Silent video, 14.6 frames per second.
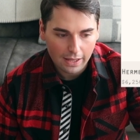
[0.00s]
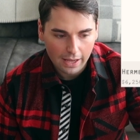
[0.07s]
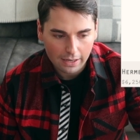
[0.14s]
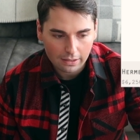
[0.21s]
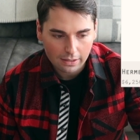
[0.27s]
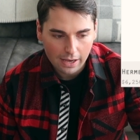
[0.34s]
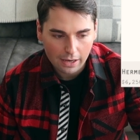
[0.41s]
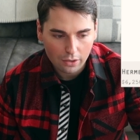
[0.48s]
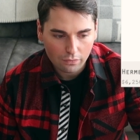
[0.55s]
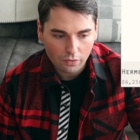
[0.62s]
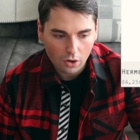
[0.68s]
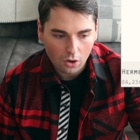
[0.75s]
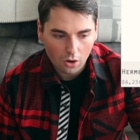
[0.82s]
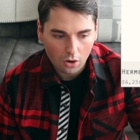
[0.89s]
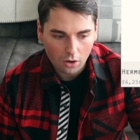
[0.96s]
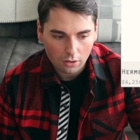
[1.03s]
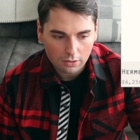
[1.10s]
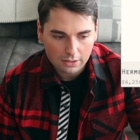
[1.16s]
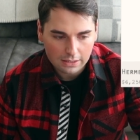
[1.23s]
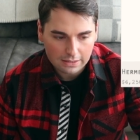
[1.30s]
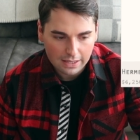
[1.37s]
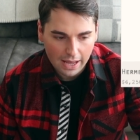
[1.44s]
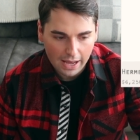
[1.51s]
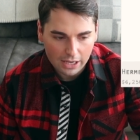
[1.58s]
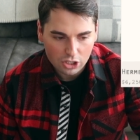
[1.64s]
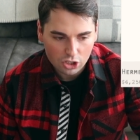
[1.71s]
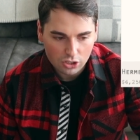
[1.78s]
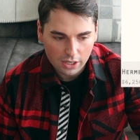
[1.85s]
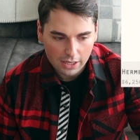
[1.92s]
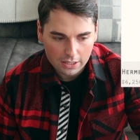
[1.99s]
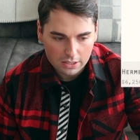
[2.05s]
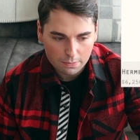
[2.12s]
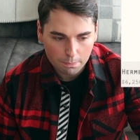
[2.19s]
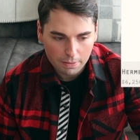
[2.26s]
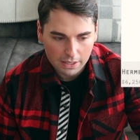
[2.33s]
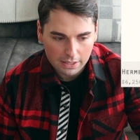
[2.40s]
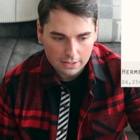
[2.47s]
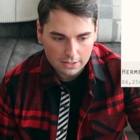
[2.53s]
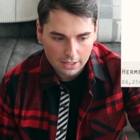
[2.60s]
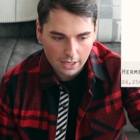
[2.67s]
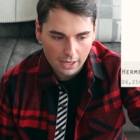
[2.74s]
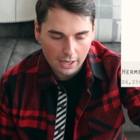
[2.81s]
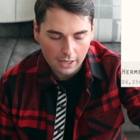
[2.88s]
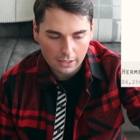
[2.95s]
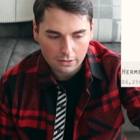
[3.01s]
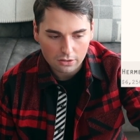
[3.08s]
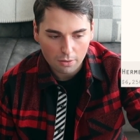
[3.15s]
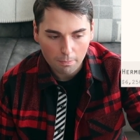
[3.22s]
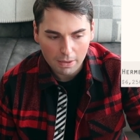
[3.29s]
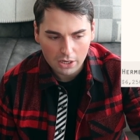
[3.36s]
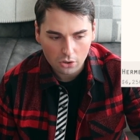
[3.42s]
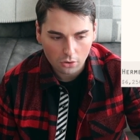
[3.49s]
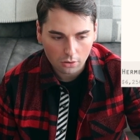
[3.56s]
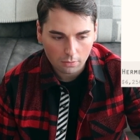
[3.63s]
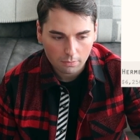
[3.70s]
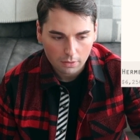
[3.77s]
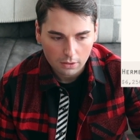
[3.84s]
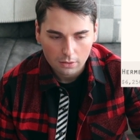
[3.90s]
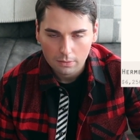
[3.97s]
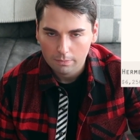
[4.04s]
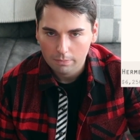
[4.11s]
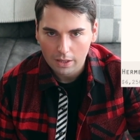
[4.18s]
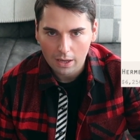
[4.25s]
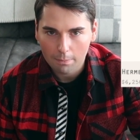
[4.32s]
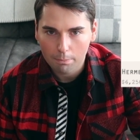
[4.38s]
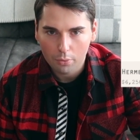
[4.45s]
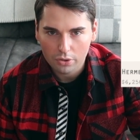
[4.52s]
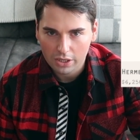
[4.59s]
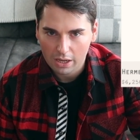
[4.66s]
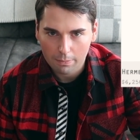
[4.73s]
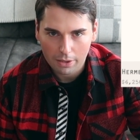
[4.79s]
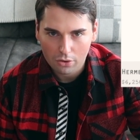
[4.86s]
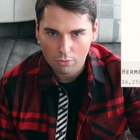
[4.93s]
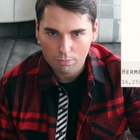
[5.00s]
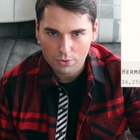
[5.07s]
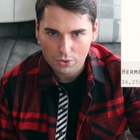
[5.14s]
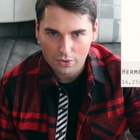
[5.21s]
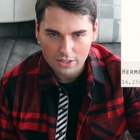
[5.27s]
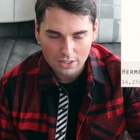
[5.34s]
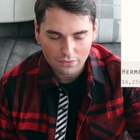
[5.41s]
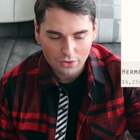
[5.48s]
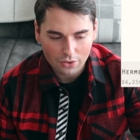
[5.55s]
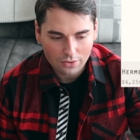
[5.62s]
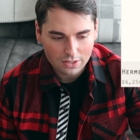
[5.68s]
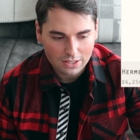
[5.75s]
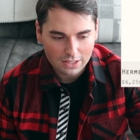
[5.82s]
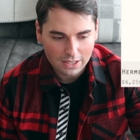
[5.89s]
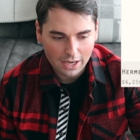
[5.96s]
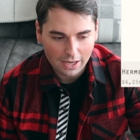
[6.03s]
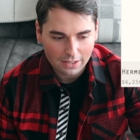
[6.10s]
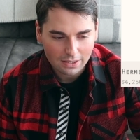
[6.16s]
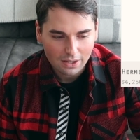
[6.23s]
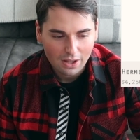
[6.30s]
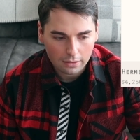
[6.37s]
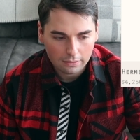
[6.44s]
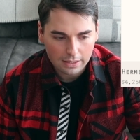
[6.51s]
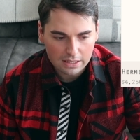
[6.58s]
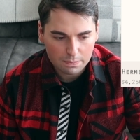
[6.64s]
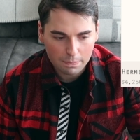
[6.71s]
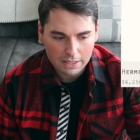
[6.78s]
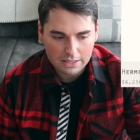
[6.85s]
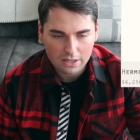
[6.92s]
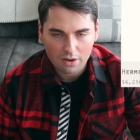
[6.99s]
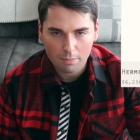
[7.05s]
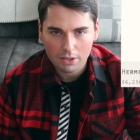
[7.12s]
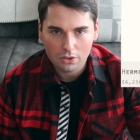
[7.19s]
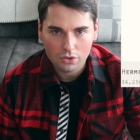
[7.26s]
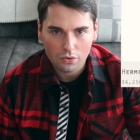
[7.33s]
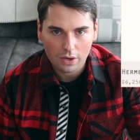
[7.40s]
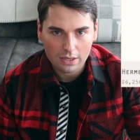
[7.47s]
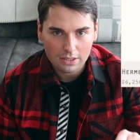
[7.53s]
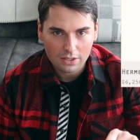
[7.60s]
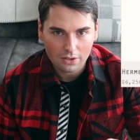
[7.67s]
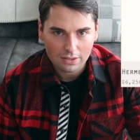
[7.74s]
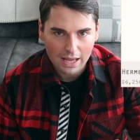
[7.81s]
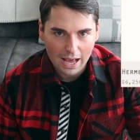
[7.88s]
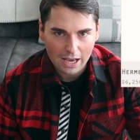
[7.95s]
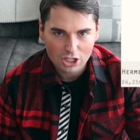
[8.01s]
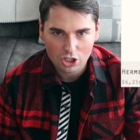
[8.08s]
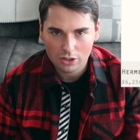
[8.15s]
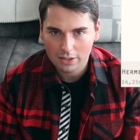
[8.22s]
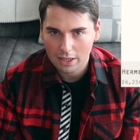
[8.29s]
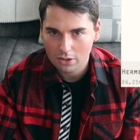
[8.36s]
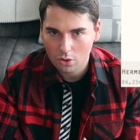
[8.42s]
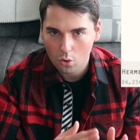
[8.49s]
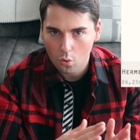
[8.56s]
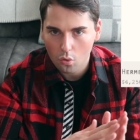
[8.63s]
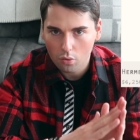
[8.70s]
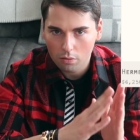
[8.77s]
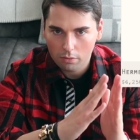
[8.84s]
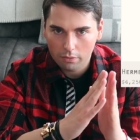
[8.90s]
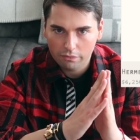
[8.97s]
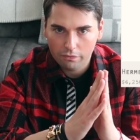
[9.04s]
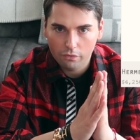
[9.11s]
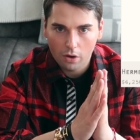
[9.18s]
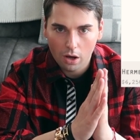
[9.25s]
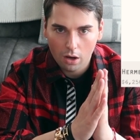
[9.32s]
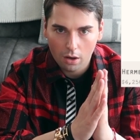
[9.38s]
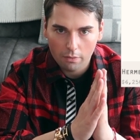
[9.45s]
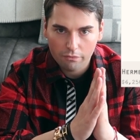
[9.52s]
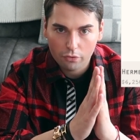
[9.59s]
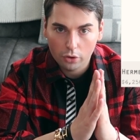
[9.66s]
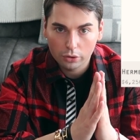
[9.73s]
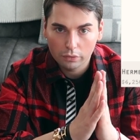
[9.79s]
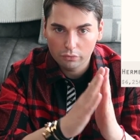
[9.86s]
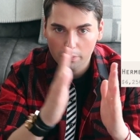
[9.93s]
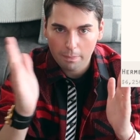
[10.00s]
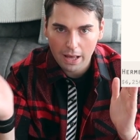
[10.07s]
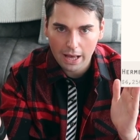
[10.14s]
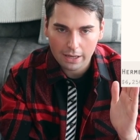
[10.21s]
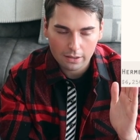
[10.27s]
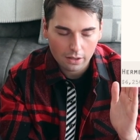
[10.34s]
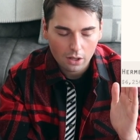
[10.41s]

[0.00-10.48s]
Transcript: then kind of detach this piece in the middle. I'm pointing at my computer as if you could see it. This piece in the middle you can detach, and then the whole front of the bag